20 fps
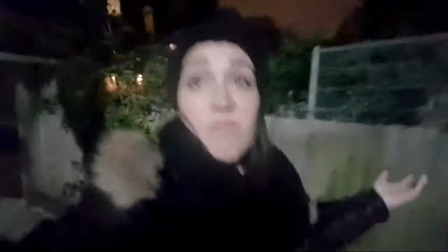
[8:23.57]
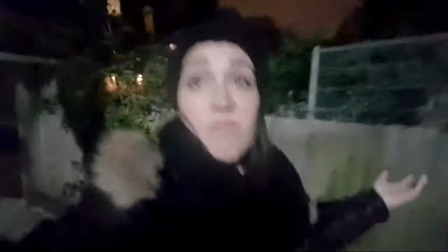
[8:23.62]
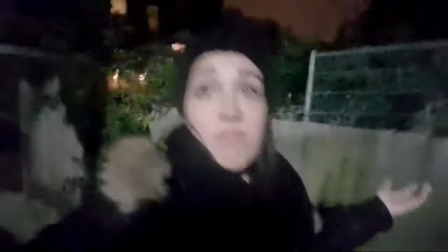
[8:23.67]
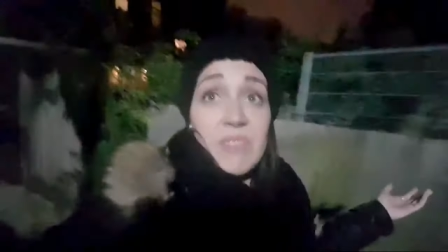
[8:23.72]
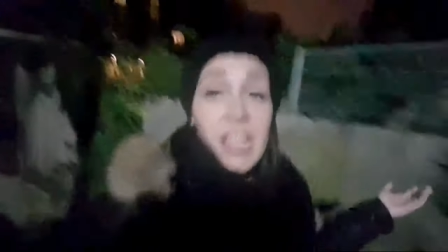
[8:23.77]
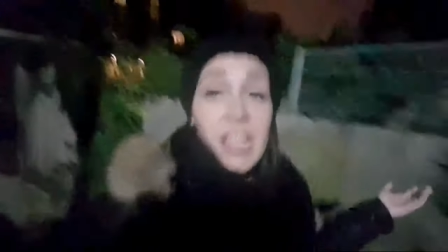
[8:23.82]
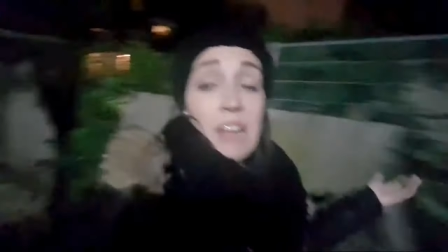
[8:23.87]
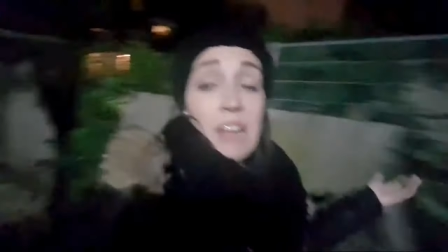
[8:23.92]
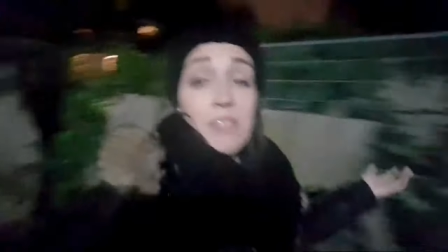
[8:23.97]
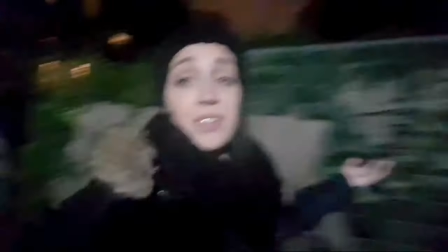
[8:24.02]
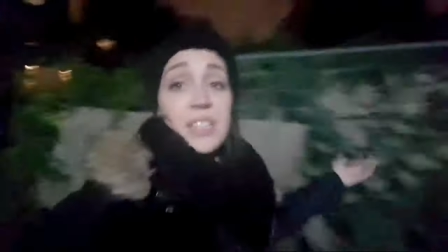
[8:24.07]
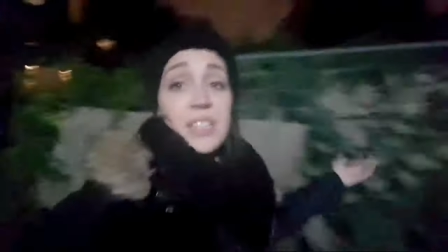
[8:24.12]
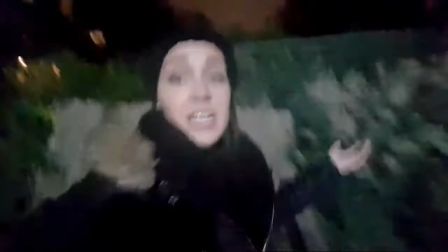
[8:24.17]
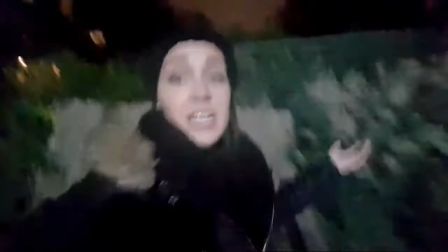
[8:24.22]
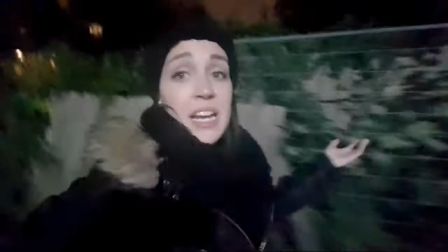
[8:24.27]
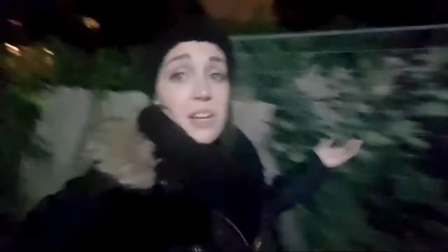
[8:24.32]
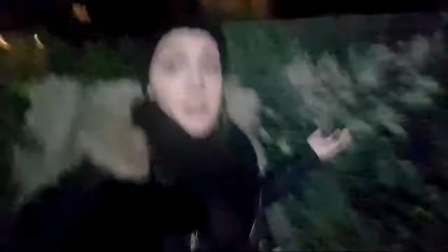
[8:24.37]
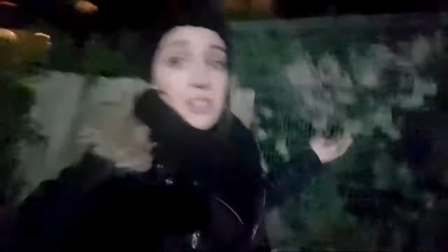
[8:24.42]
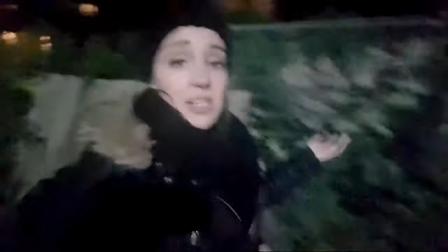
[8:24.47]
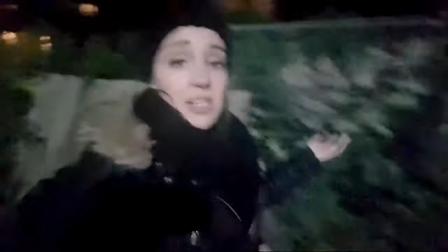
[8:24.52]
nothing
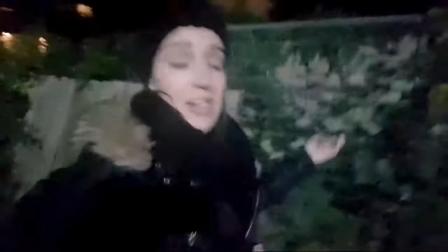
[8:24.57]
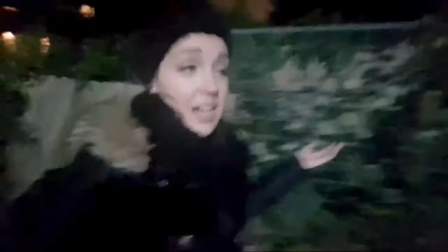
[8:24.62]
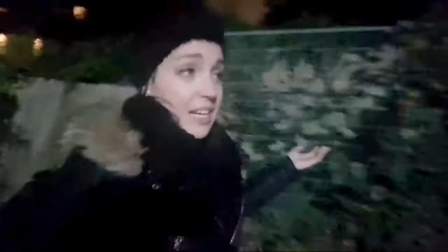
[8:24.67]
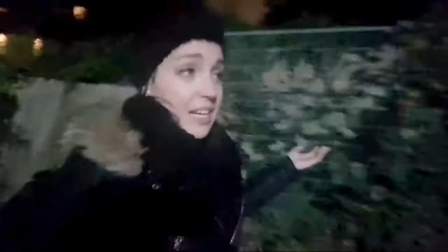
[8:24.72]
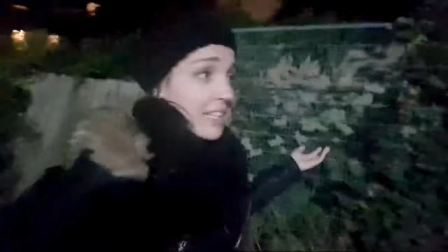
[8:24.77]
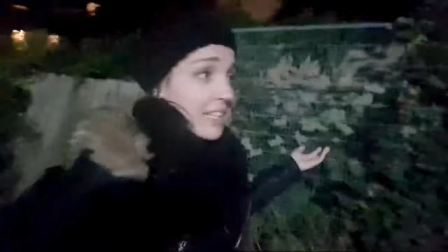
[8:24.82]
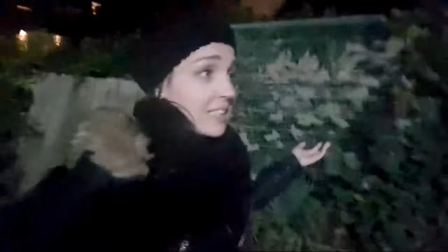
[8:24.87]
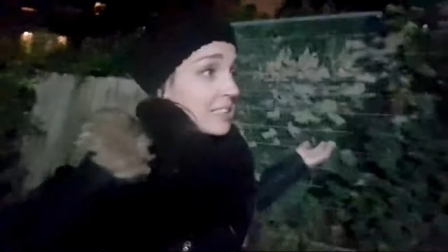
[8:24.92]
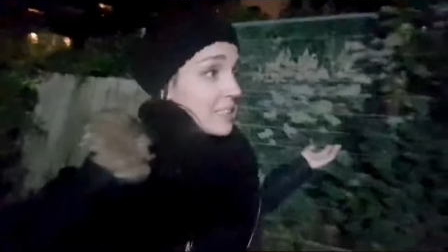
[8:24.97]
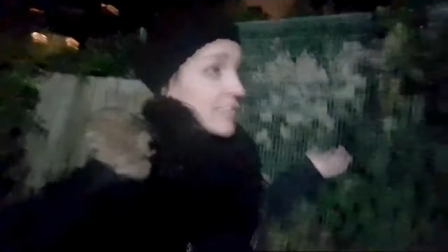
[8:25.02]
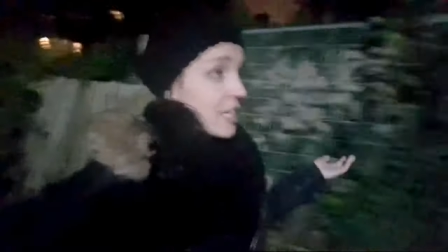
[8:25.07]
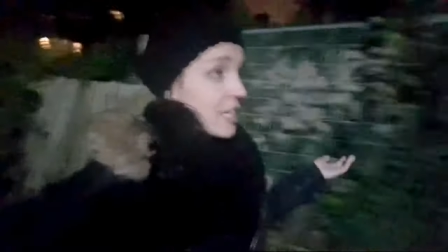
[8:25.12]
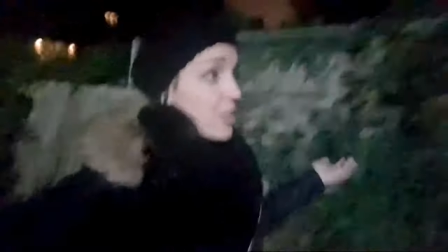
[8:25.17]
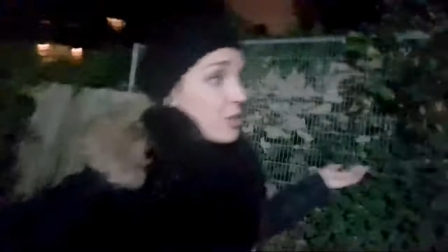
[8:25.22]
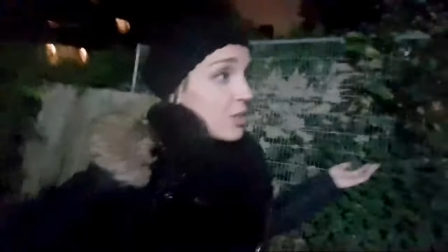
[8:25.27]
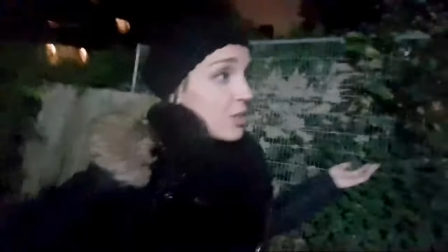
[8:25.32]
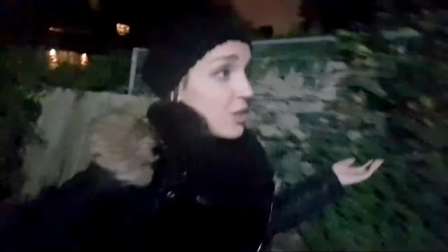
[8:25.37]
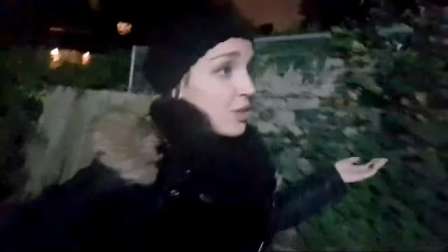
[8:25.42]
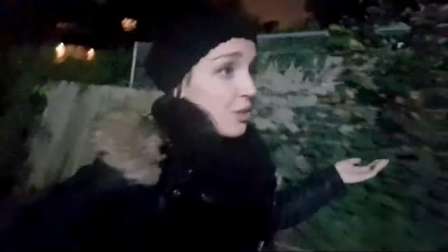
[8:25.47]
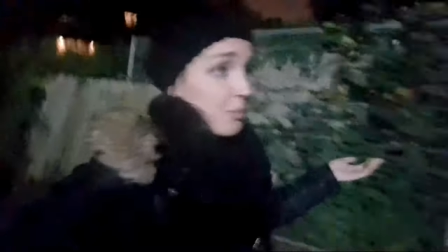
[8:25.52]
else that I can tell
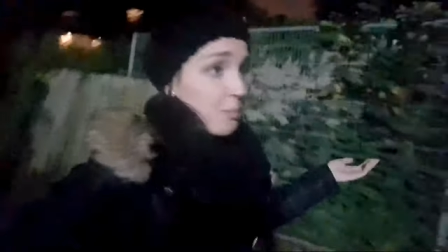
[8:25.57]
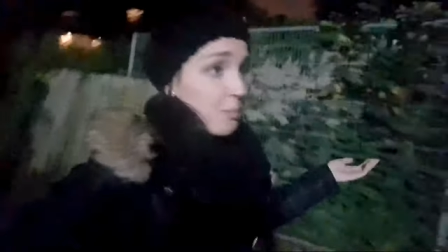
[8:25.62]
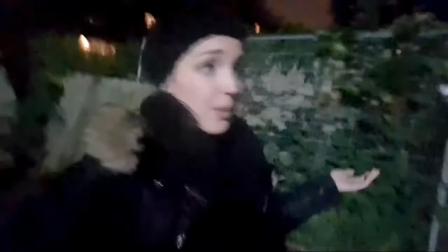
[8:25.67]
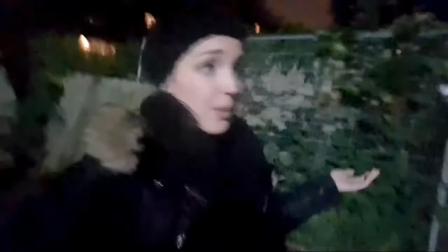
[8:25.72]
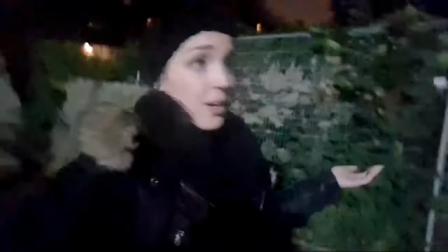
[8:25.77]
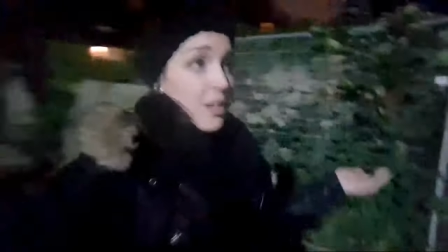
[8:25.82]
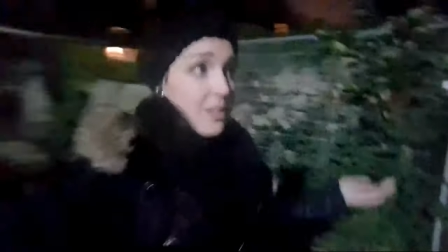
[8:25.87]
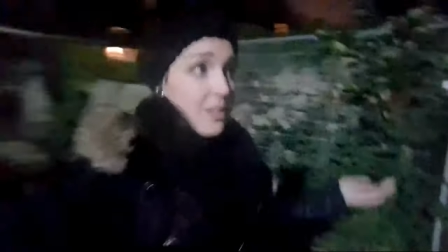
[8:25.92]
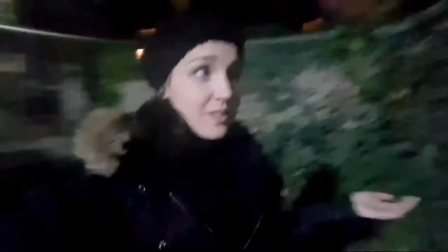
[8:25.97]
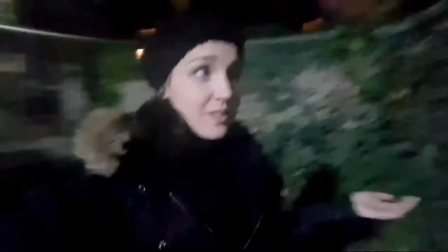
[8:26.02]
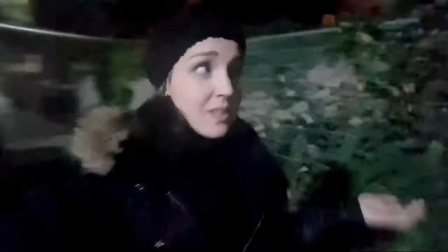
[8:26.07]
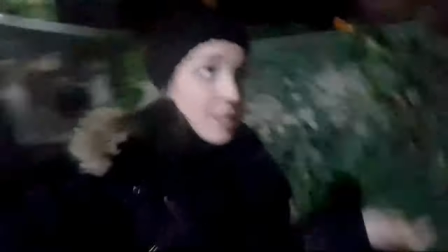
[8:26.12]
you, but